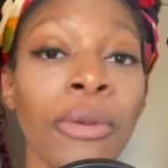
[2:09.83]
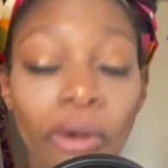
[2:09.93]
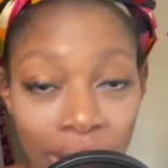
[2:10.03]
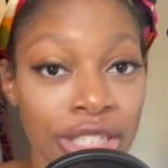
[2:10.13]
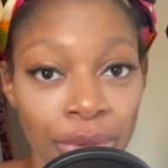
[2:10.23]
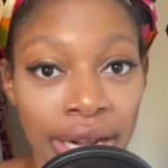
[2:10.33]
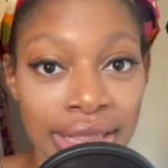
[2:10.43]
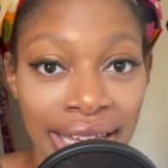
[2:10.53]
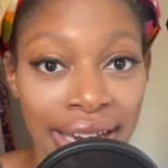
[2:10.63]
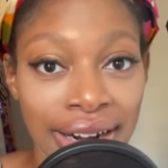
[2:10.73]
pause right
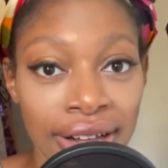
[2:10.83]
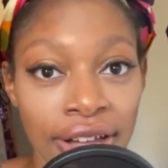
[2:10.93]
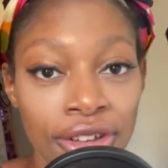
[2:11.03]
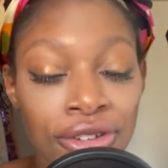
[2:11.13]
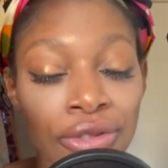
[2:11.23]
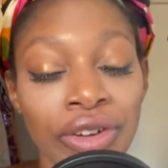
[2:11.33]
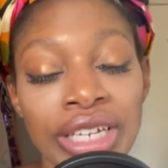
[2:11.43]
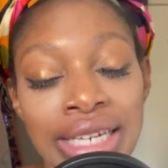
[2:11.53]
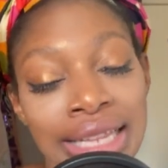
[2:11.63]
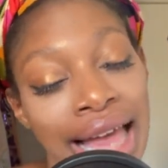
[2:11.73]
there. Don't
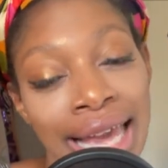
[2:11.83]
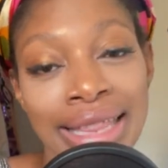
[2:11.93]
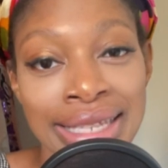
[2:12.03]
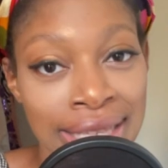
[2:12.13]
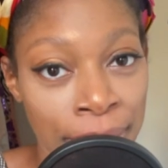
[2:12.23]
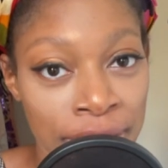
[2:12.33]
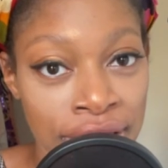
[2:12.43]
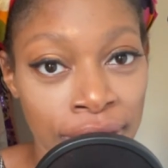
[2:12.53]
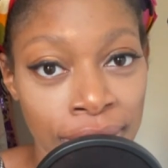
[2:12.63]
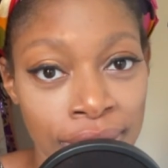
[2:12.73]
forget to like this
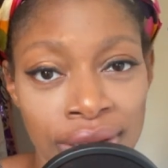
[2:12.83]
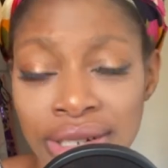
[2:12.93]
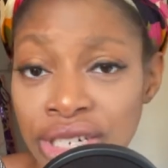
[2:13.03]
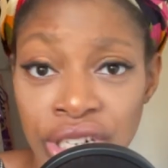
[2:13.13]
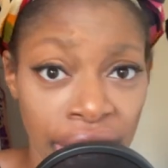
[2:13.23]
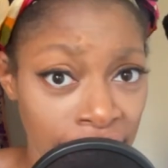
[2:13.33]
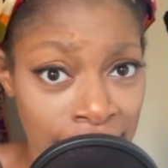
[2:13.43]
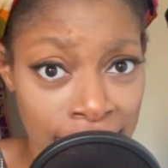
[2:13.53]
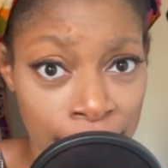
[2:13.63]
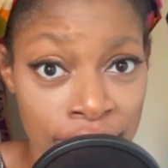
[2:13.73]
episode, share
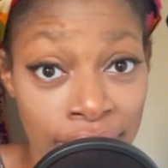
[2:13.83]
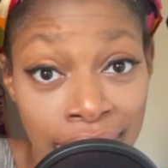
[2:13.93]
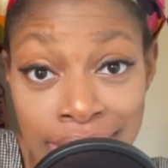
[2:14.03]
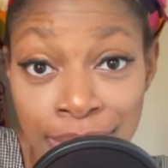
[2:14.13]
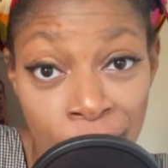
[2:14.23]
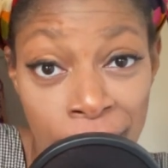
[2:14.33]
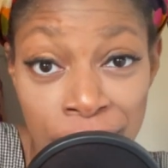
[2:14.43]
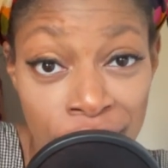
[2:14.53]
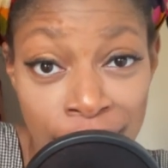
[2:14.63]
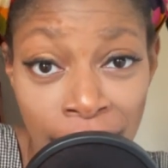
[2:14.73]
this episode, and subscribe
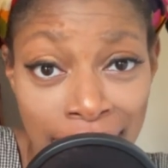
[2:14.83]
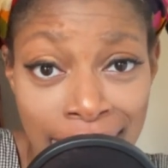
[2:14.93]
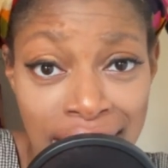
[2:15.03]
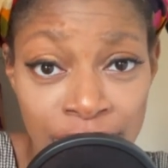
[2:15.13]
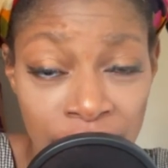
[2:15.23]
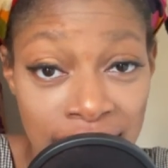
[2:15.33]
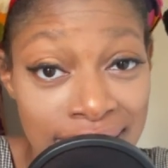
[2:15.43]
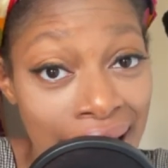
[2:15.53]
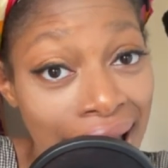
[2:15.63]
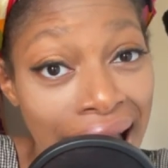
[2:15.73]
to this podcast because
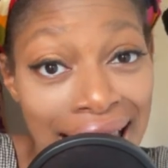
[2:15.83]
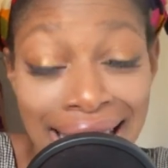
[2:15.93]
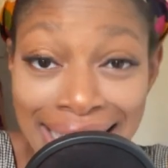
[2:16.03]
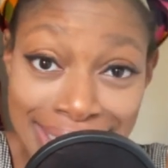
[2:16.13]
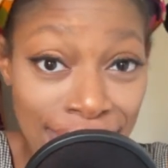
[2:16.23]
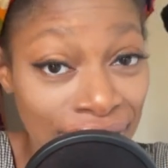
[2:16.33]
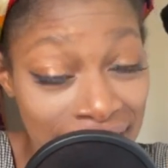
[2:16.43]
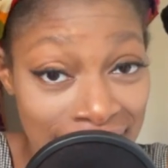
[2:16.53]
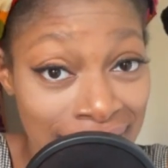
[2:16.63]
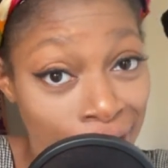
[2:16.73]
I likes your
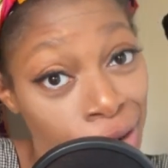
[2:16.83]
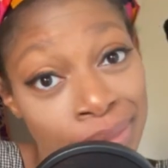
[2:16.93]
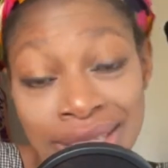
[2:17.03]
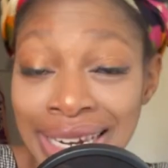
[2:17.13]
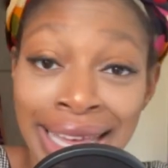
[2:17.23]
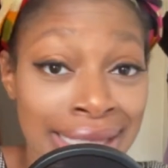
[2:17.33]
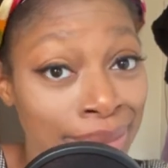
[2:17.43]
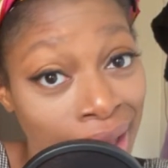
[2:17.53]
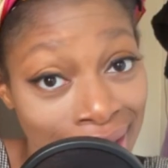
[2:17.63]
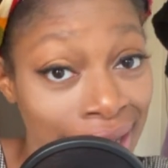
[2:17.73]
faces and I hopes you likes
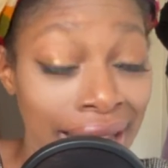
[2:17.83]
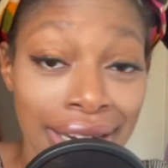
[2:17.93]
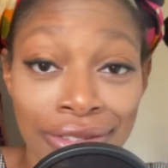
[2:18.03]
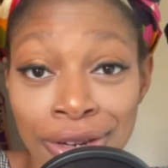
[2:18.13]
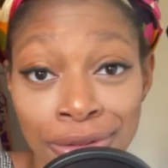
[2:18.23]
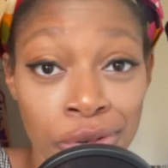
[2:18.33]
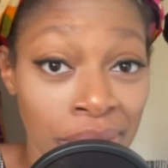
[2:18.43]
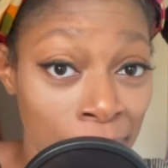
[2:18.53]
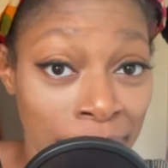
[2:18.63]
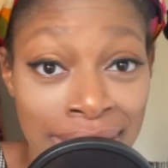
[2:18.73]
mine. And if you don't, too
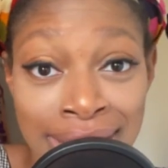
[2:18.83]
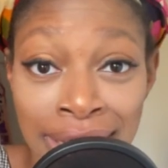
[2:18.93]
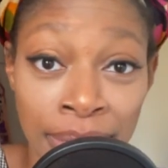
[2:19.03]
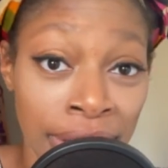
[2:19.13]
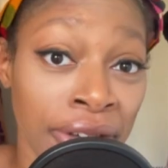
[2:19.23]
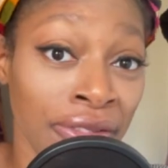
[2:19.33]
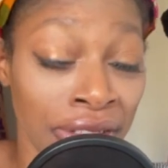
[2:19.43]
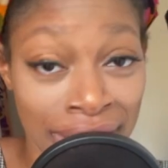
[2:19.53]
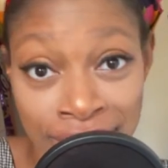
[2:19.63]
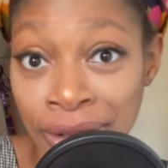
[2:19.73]
bad because it's going to be here for the
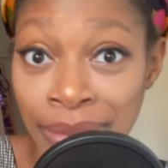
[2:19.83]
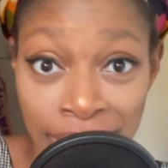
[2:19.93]
next 30